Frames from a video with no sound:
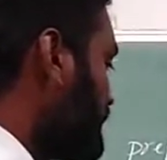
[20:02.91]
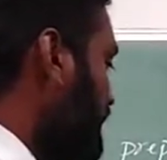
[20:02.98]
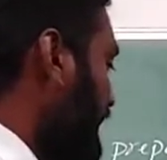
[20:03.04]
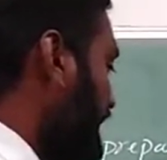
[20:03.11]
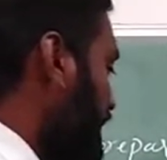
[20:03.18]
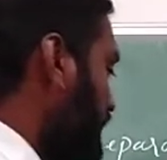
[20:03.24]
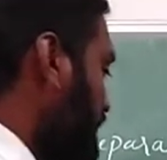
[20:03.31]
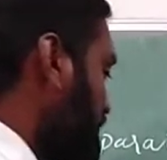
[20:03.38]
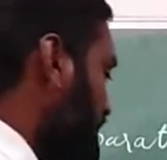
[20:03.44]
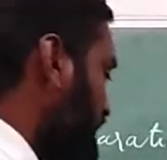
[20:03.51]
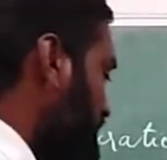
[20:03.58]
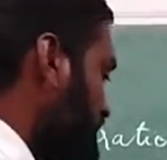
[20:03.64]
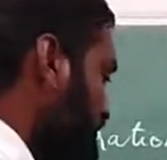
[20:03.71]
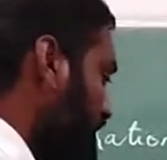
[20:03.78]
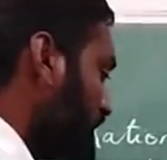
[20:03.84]

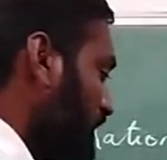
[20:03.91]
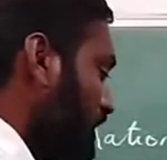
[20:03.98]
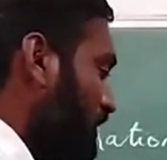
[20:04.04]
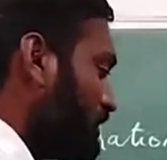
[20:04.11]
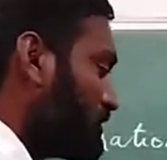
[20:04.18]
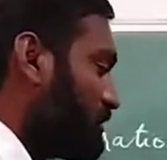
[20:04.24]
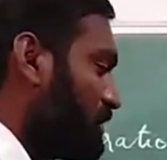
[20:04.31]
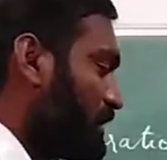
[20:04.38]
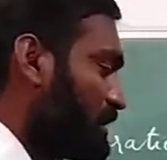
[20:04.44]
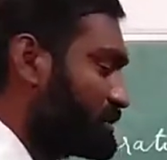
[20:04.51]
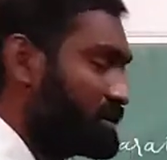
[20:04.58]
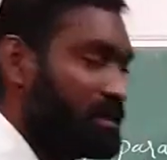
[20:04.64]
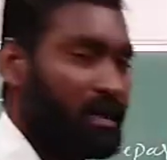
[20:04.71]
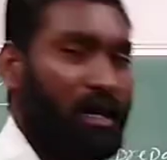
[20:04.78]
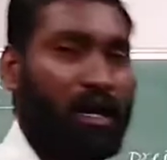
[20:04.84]
hydroxides are called as
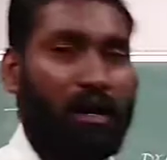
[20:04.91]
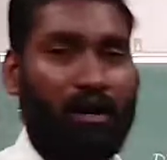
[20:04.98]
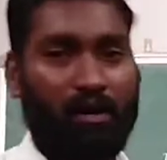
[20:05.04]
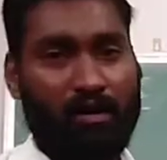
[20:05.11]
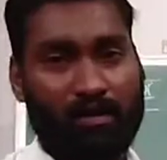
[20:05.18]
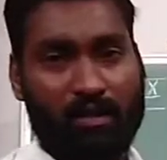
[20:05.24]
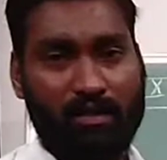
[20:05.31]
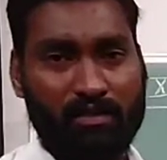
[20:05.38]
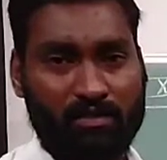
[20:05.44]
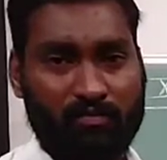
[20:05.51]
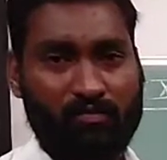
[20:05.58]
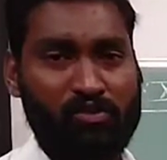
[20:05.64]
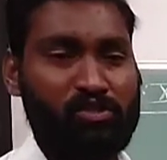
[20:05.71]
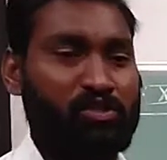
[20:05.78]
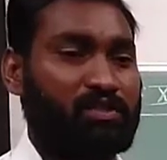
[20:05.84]
alkalis.
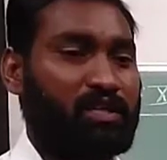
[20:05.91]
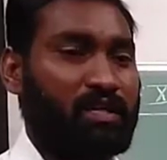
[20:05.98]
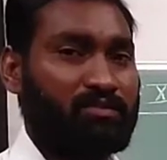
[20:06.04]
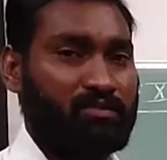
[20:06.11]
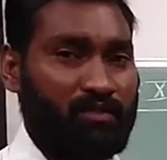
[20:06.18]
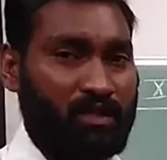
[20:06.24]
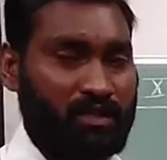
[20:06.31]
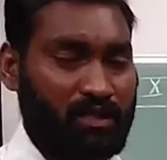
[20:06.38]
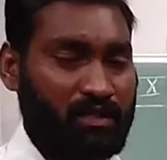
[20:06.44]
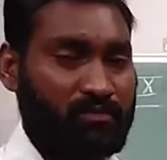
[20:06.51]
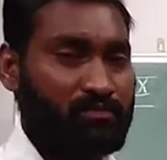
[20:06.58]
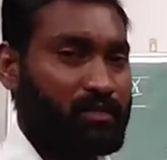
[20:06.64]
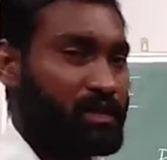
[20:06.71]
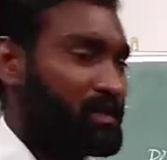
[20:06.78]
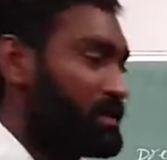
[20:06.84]
Which dissolves in
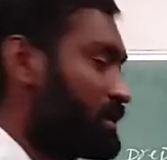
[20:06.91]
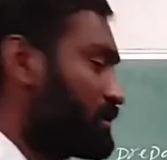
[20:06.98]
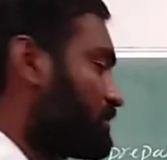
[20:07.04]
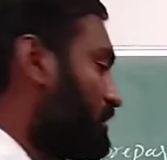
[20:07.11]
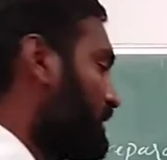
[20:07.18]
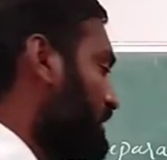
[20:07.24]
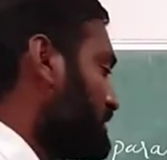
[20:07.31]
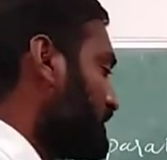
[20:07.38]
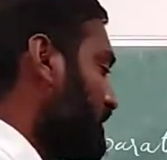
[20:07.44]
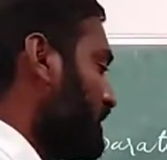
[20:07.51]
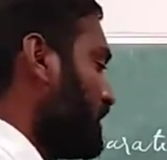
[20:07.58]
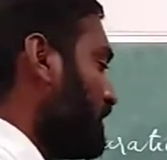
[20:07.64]
water, they are called as